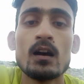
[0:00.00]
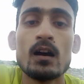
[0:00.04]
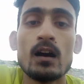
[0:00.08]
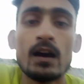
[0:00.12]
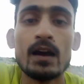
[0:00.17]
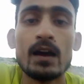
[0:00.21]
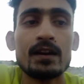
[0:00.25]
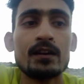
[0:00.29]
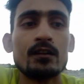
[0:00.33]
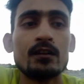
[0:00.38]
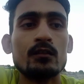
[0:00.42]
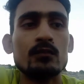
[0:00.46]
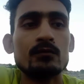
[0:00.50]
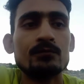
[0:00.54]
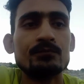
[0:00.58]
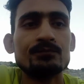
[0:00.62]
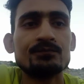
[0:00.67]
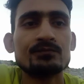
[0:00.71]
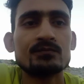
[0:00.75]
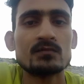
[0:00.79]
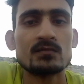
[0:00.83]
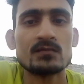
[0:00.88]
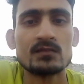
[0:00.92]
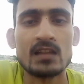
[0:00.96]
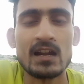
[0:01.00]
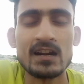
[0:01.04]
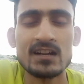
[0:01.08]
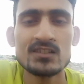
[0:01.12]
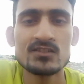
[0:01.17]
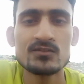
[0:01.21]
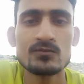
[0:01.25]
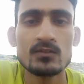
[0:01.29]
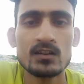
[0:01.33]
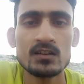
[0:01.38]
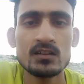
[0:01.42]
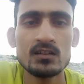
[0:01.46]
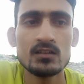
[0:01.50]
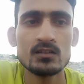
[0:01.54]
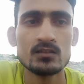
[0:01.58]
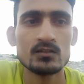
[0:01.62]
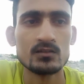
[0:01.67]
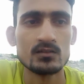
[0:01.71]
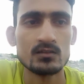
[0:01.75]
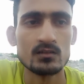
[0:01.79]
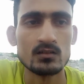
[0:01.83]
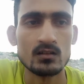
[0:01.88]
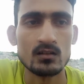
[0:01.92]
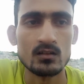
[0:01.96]
and that is why
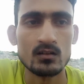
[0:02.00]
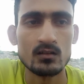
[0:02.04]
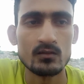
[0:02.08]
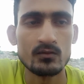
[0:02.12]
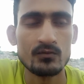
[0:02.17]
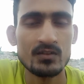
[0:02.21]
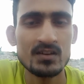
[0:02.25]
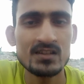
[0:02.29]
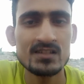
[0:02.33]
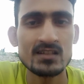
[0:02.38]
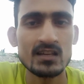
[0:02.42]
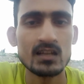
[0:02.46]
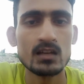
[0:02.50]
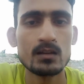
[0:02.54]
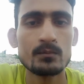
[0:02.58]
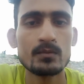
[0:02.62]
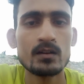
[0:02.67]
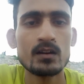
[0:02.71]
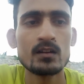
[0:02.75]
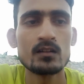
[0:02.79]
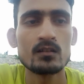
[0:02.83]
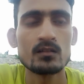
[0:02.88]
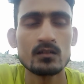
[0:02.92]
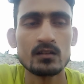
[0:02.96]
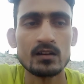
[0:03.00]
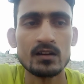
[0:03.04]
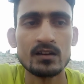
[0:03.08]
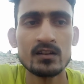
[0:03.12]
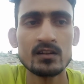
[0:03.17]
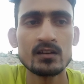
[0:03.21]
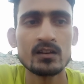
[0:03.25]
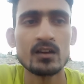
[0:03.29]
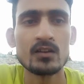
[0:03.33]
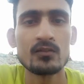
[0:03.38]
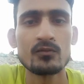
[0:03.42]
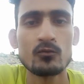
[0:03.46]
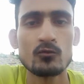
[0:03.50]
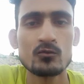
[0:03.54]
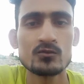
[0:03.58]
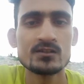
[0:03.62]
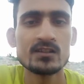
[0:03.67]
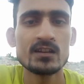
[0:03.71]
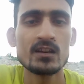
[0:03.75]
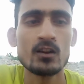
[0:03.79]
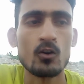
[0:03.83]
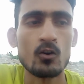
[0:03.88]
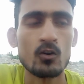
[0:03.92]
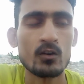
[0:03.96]
we celebrate Indian Air Force
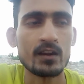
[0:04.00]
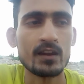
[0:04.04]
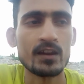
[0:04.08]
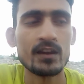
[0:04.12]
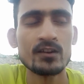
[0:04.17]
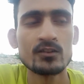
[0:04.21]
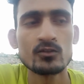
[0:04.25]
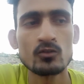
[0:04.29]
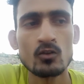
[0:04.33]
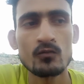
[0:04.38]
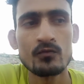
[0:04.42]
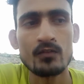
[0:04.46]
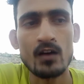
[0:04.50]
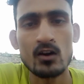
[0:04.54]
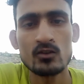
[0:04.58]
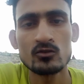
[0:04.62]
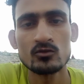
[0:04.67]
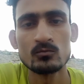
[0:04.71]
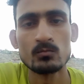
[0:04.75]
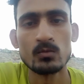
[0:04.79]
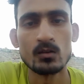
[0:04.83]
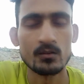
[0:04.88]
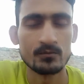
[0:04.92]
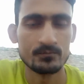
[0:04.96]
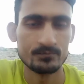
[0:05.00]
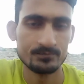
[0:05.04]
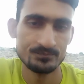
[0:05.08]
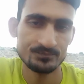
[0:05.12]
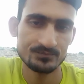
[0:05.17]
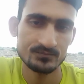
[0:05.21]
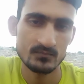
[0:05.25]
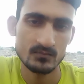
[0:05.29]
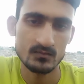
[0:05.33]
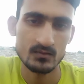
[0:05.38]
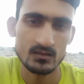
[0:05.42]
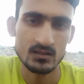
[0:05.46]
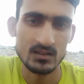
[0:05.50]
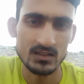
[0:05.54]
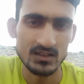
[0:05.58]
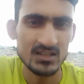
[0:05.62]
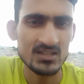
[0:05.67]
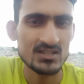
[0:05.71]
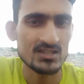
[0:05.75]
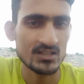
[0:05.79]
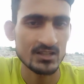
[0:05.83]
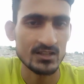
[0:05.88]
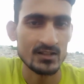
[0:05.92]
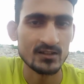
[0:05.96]
Day on 8th of October
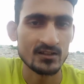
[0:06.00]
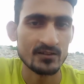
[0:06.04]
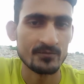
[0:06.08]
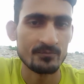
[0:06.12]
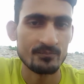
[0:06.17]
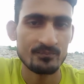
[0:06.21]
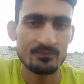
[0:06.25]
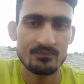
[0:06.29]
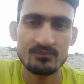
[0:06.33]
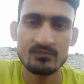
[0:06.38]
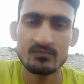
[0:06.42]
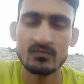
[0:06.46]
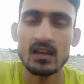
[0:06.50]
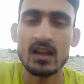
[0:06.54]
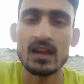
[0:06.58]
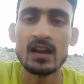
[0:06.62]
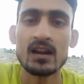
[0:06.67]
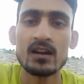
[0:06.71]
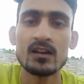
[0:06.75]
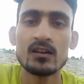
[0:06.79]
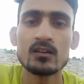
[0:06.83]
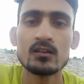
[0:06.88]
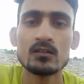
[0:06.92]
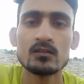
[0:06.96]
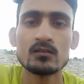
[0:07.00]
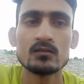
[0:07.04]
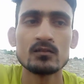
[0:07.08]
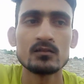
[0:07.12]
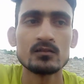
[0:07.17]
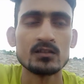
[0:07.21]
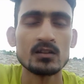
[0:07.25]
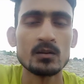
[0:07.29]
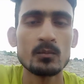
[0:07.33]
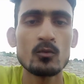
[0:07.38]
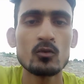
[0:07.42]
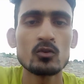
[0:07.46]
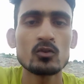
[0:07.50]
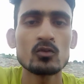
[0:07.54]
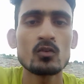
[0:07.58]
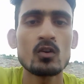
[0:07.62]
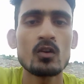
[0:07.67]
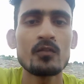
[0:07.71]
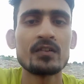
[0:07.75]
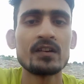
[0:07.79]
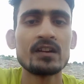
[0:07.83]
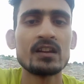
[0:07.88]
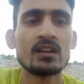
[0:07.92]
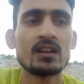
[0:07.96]
each year. And the motto
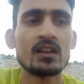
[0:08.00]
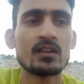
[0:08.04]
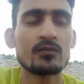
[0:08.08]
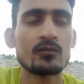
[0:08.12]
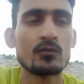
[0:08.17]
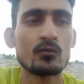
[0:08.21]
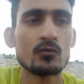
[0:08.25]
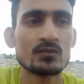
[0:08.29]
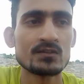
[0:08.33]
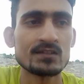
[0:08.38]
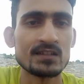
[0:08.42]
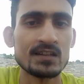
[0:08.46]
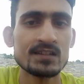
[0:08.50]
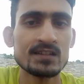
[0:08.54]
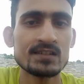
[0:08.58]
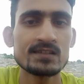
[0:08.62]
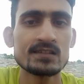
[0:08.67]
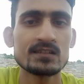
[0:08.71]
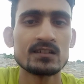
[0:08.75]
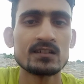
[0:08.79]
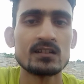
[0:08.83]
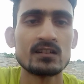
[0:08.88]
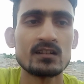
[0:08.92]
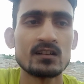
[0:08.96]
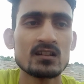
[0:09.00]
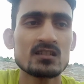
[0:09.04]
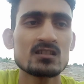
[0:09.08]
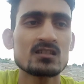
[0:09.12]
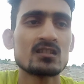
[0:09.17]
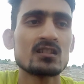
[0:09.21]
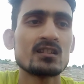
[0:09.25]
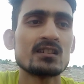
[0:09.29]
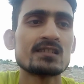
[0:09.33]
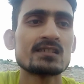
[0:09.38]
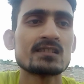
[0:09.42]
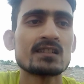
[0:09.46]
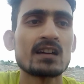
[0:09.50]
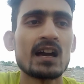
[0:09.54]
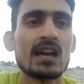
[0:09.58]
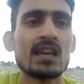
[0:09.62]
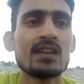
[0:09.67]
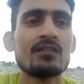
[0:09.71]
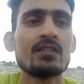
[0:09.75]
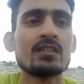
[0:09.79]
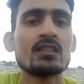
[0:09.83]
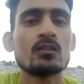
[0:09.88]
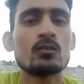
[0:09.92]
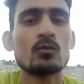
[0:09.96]
of Indian Air Force is "Touch the
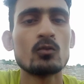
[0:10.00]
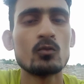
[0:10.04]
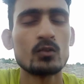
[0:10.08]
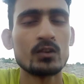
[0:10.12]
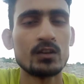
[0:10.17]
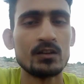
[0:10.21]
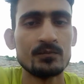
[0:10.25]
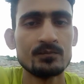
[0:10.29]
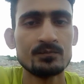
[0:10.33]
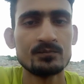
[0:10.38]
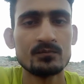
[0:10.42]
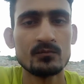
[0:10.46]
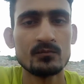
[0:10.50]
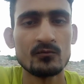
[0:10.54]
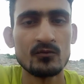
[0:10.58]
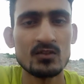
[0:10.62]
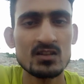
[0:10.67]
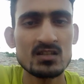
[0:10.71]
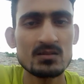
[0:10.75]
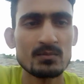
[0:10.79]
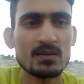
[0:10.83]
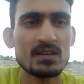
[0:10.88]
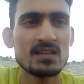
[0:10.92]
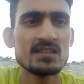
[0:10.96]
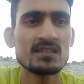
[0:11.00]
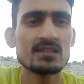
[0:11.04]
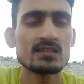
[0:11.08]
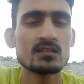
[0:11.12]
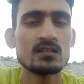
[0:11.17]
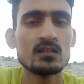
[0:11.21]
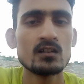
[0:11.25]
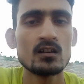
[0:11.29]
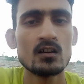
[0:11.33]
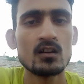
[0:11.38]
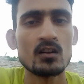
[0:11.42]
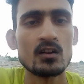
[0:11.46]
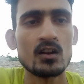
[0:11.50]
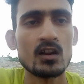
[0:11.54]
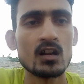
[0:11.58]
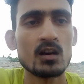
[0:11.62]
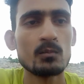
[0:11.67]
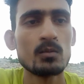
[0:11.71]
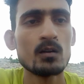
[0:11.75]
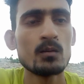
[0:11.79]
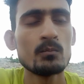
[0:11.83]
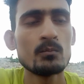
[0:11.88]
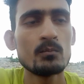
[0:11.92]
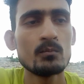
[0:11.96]
sky with glory," which means
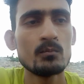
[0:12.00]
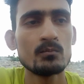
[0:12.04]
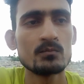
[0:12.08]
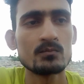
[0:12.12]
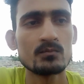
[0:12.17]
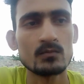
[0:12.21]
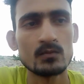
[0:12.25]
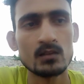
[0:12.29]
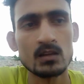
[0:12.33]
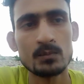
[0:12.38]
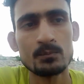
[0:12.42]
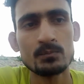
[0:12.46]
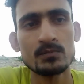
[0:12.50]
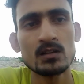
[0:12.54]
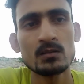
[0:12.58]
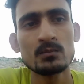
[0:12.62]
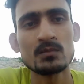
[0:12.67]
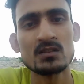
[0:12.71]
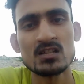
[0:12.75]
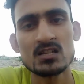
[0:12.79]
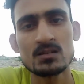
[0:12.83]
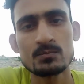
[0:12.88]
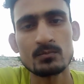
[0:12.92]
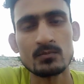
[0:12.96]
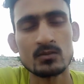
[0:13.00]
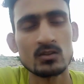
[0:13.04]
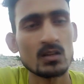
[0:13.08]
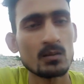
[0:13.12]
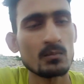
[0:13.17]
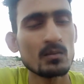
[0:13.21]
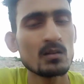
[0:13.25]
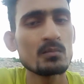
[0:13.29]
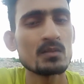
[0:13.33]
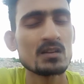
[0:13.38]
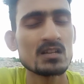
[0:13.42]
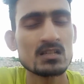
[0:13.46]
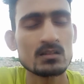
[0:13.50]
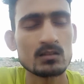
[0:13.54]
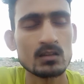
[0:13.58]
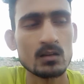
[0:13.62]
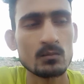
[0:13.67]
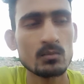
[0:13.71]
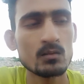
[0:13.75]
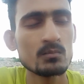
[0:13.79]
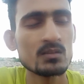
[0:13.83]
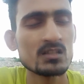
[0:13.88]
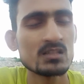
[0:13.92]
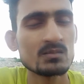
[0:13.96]
Nabam
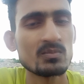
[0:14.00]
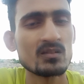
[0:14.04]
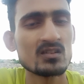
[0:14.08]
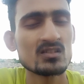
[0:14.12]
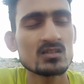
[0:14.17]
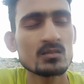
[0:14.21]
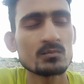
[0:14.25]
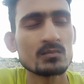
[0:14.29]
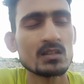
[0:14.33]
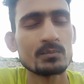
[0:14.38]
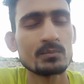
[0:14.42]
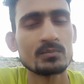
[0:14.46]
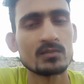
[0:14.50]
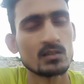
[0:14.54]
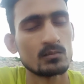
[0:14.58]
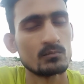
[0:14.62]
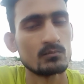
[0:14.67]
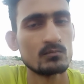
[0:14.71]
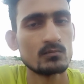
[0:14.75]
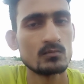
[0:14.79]
Isparsam Diptam,